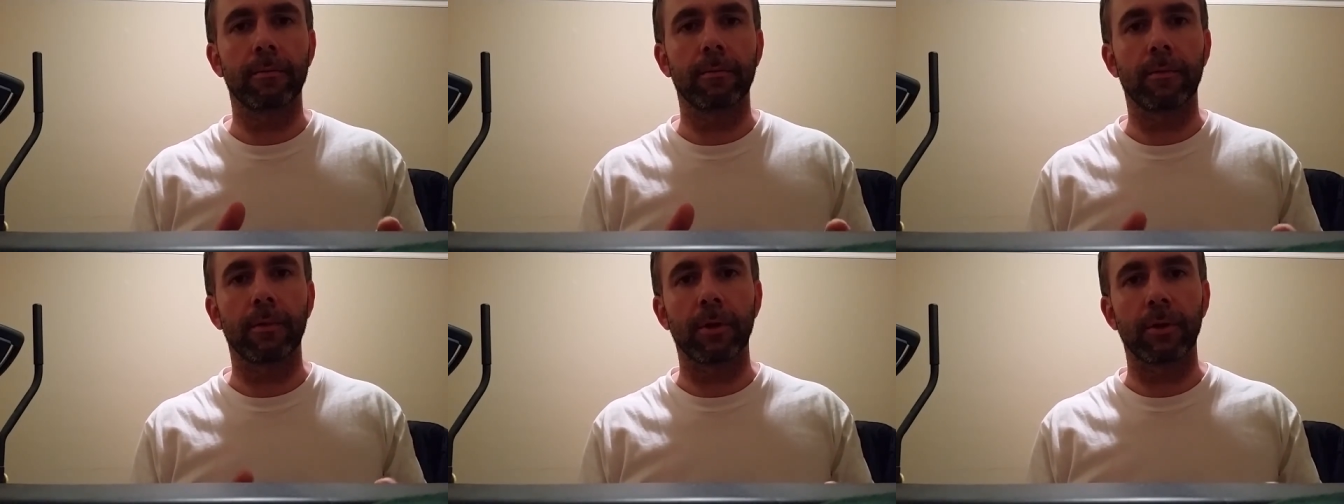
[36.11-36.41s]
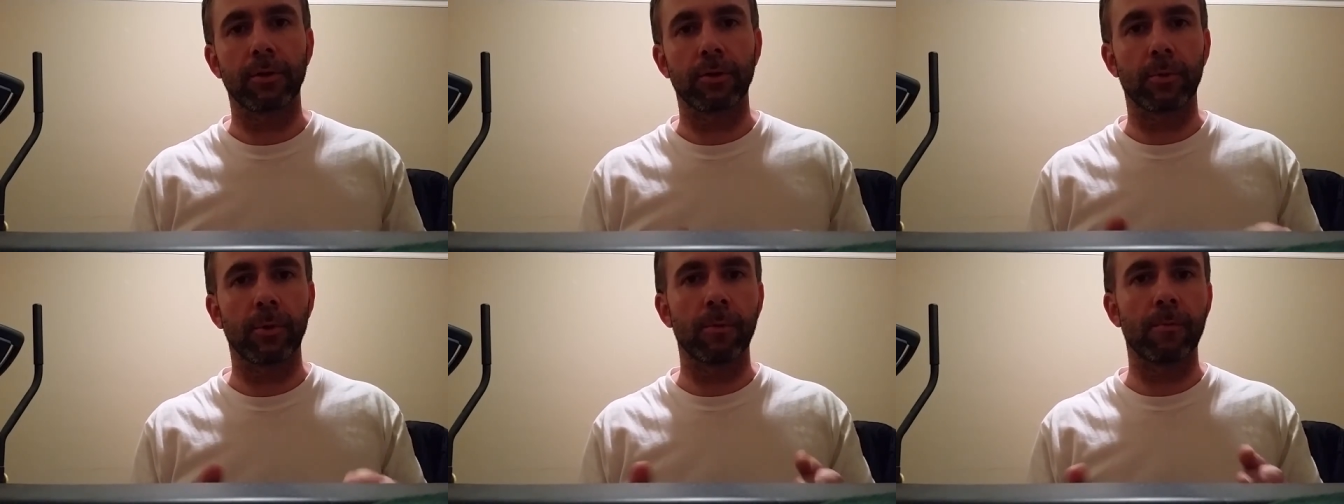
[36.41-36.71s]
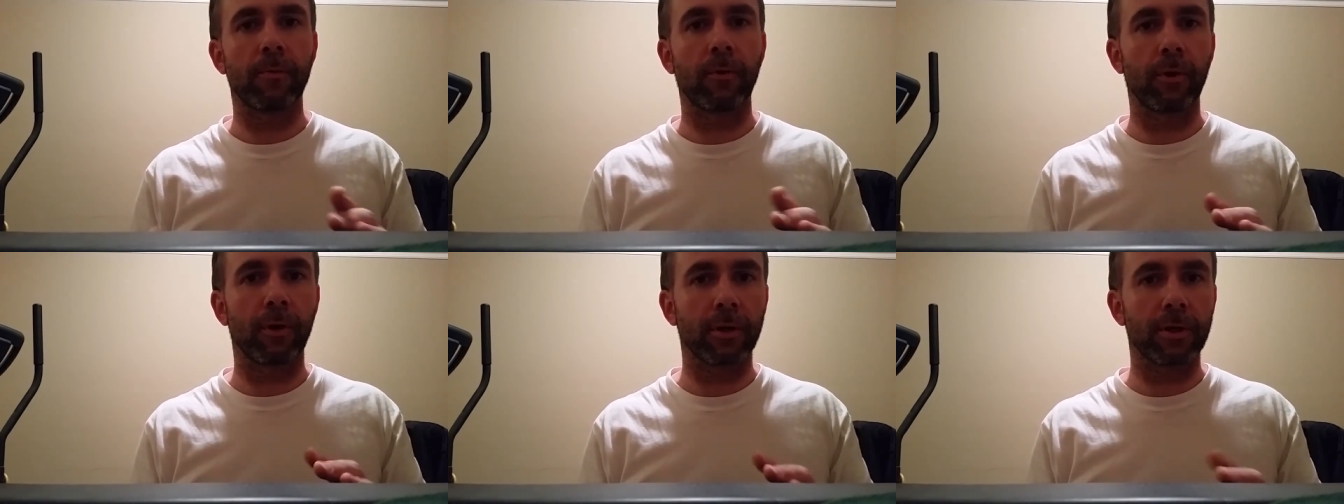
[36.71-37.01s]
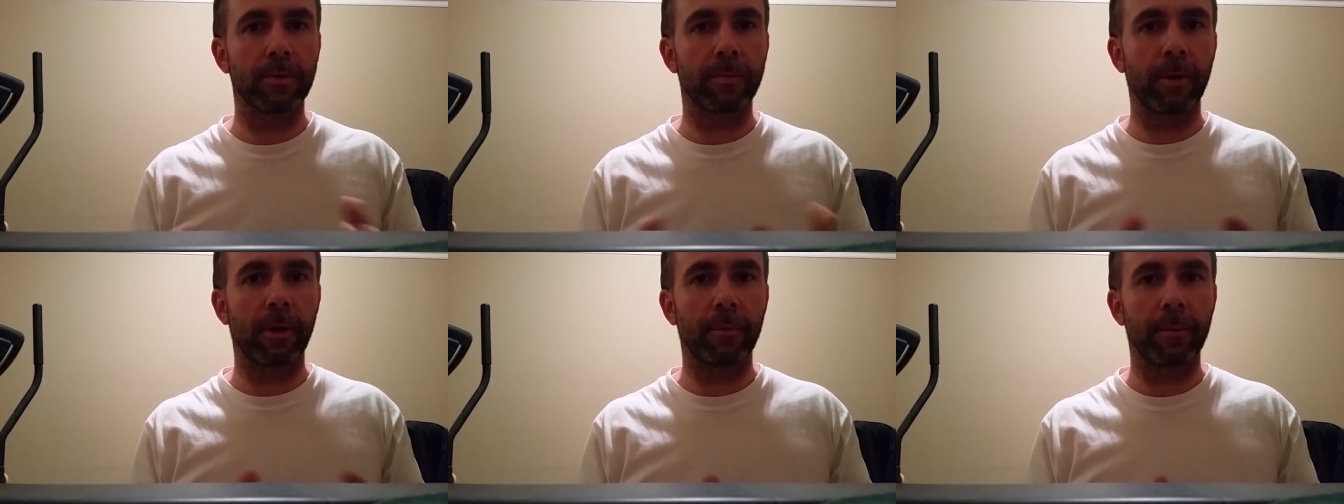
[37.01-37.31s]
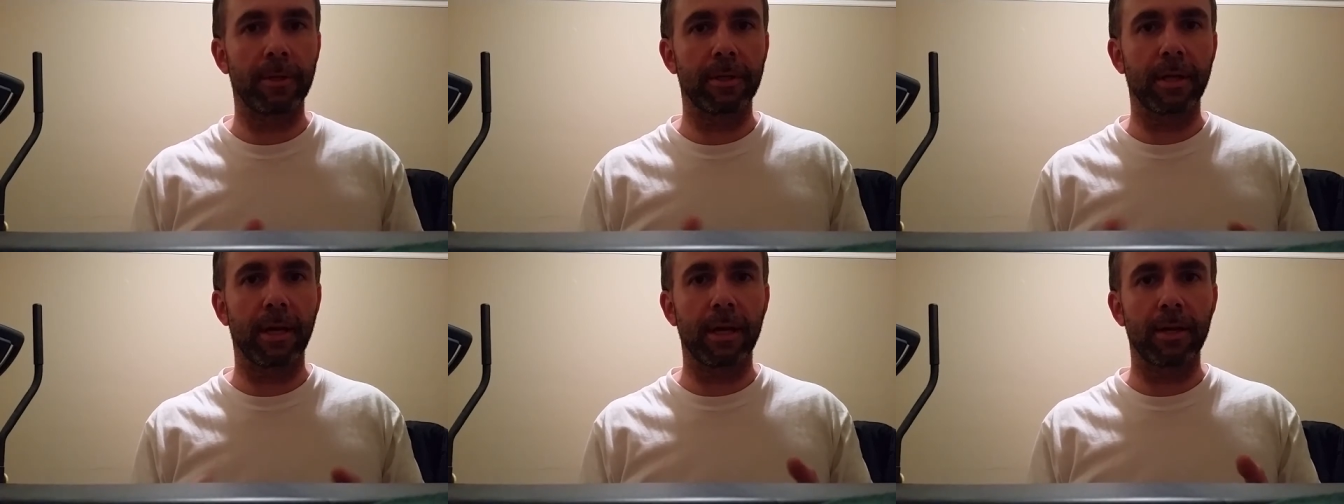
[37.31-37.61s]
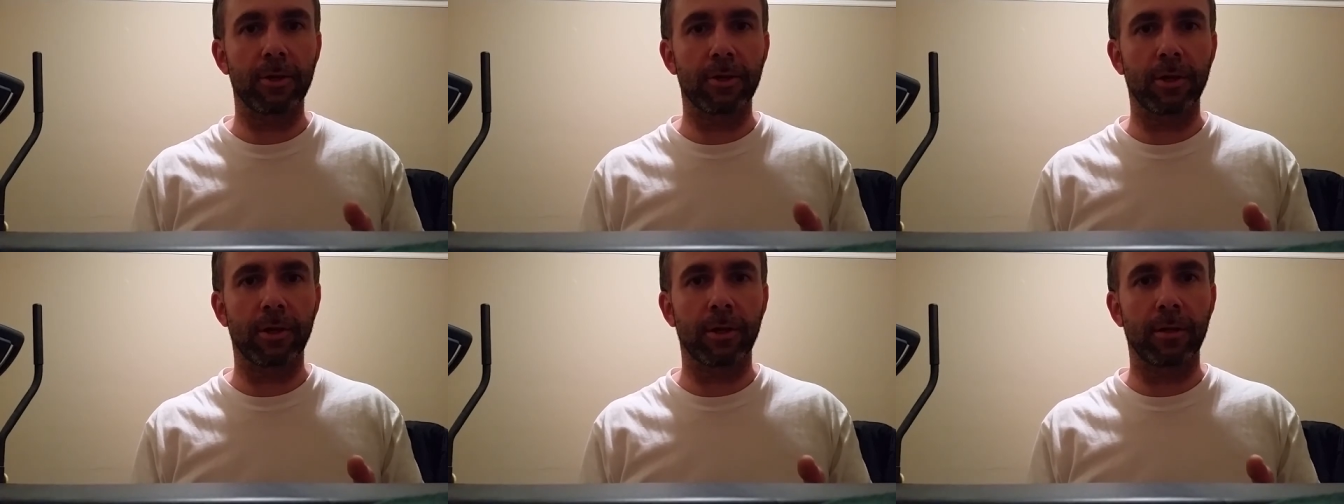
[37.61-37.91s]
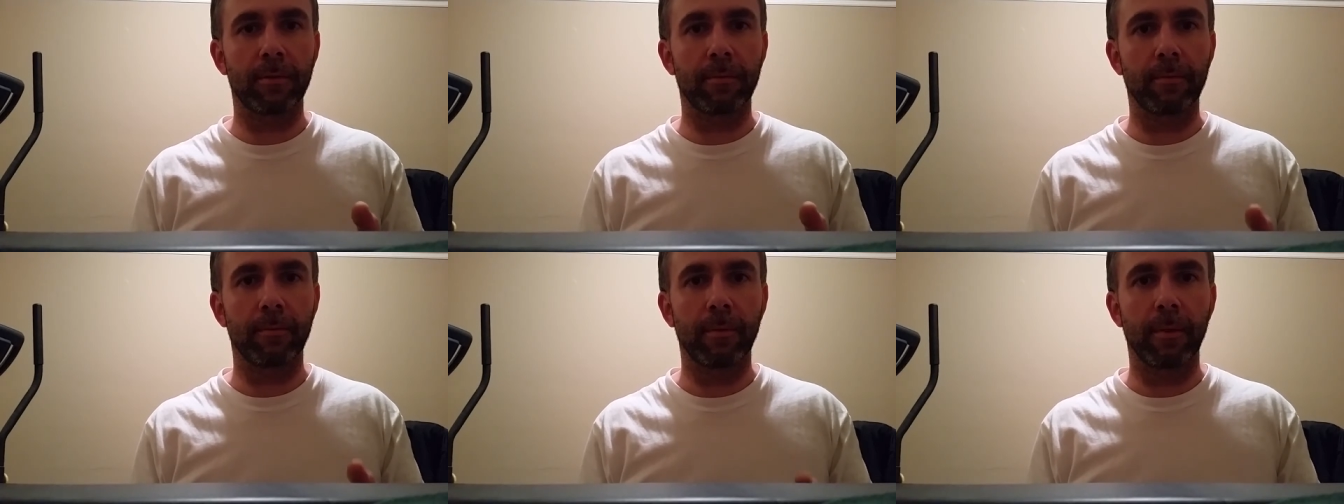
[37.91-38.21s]
There's room for
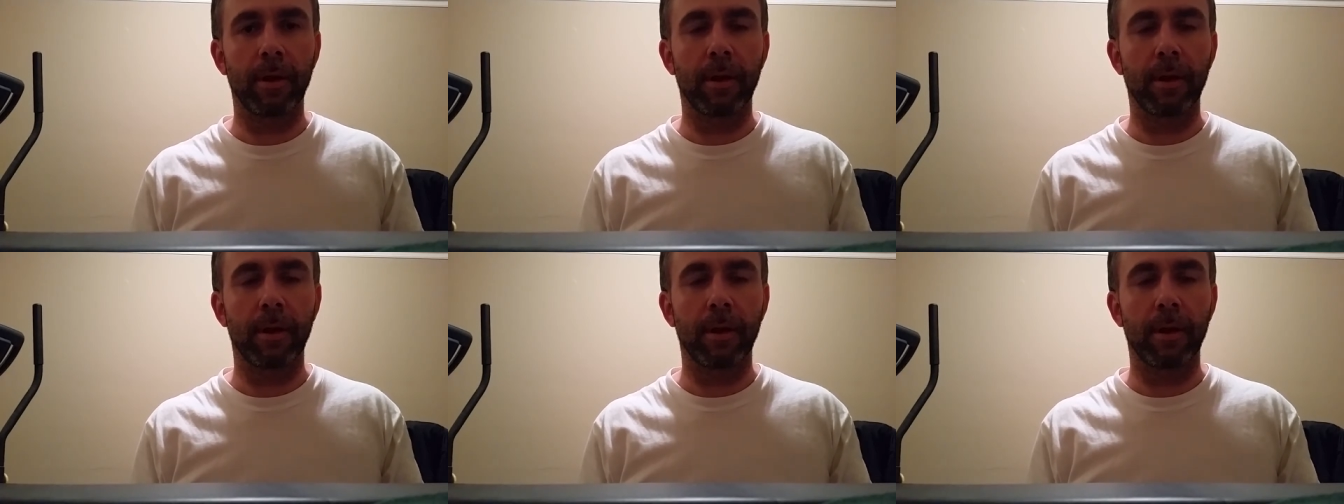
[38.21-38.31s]
experimentation